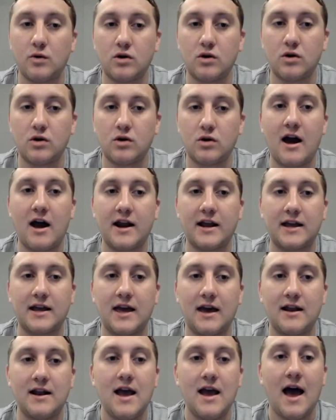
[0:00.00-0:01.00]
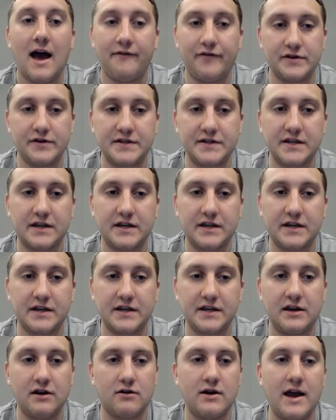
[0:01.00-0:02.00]
I also ordered a biotic kit. I feel
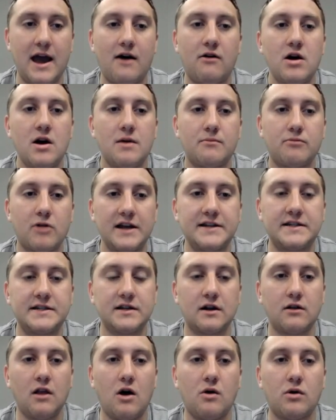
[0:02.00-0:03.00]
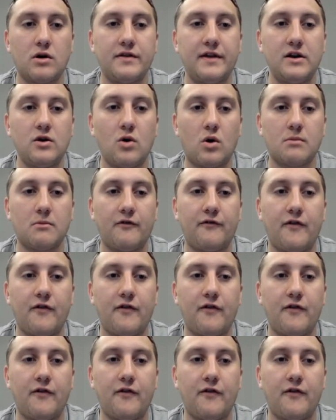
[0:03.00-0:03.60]
secure now. Prices are lower than